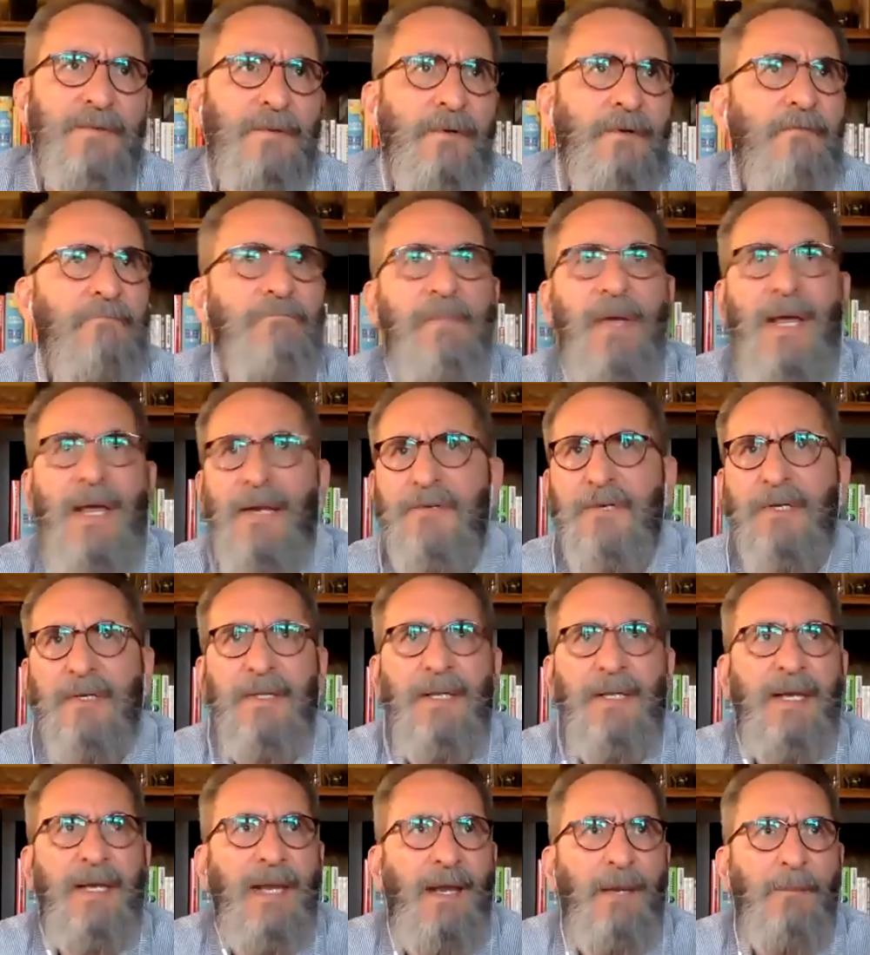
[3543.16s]
sort of magic
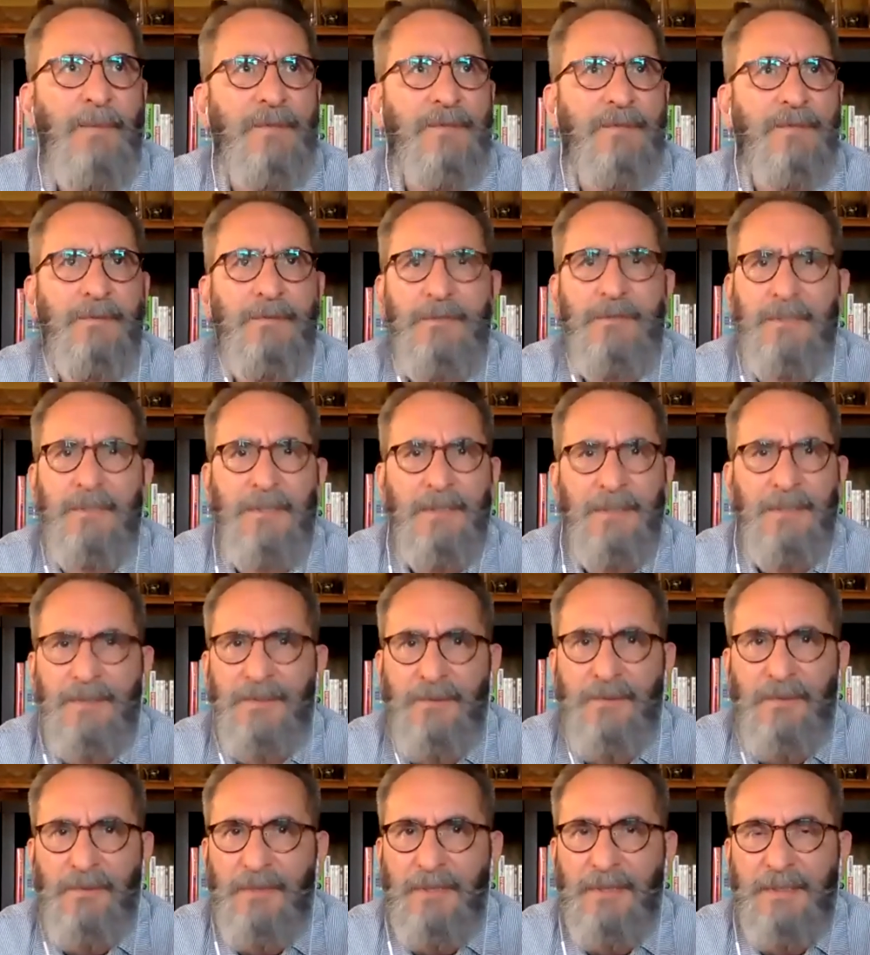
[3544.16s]
that happens or you can
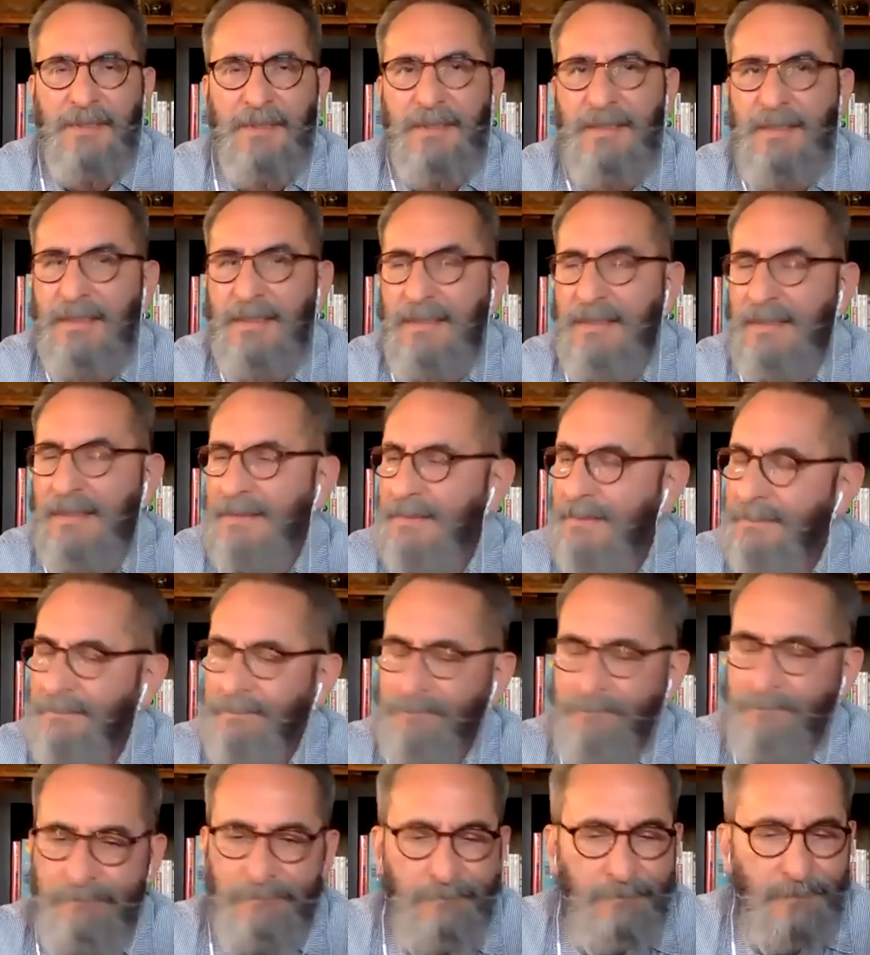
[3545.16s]
ignore it.
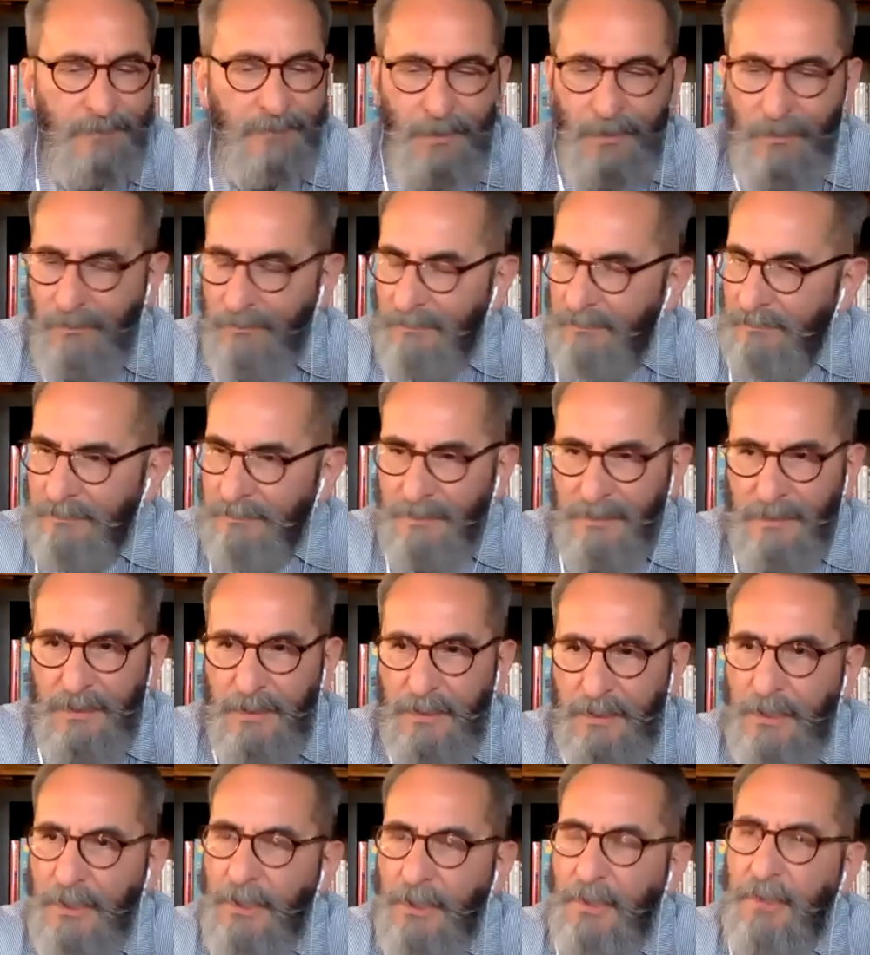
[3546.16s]
No.
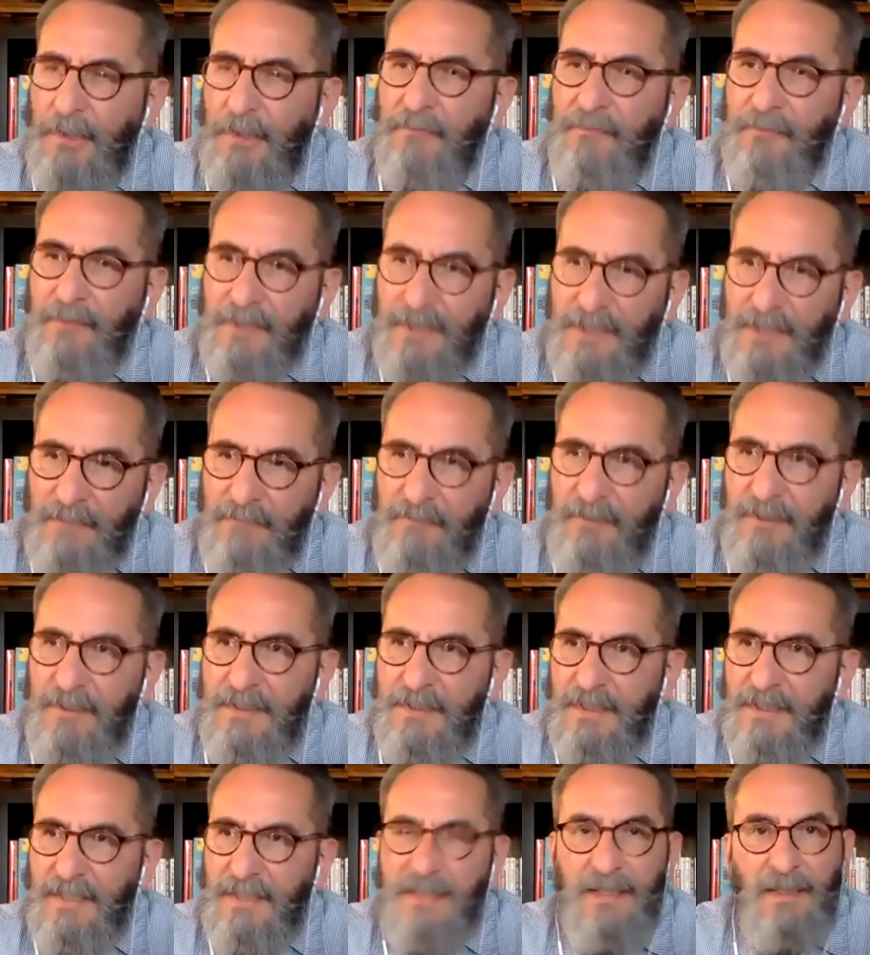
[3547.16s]

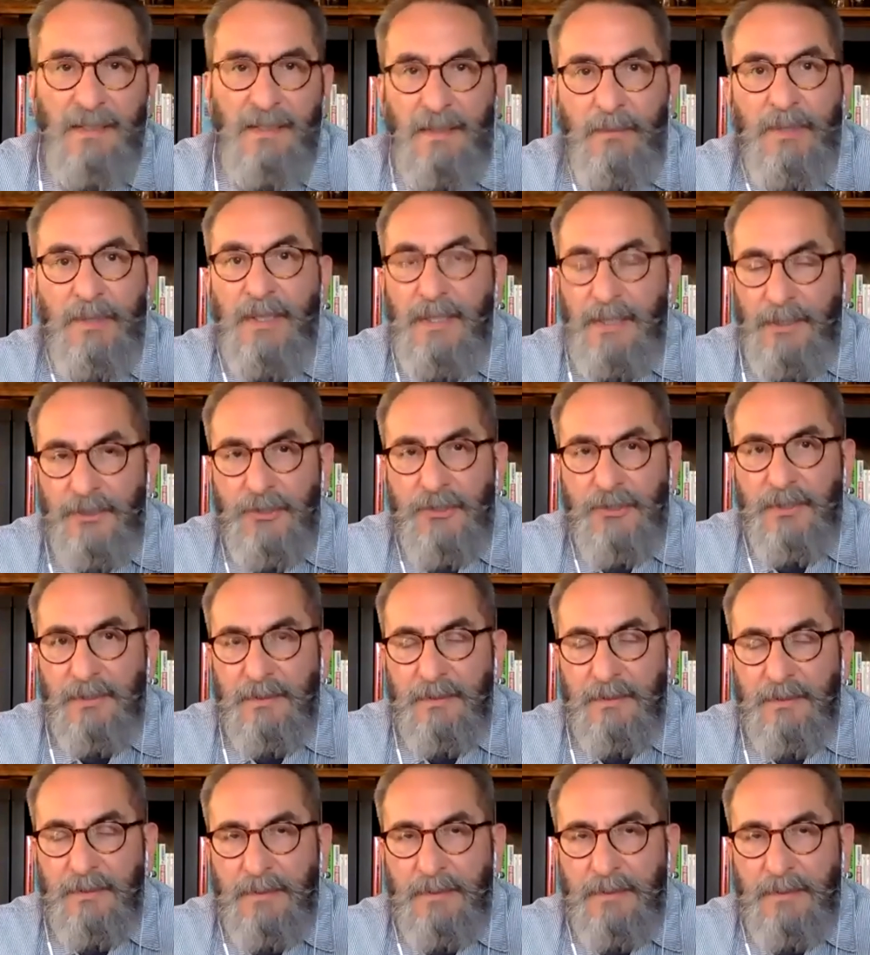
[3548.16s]
Forgiveness is elimination.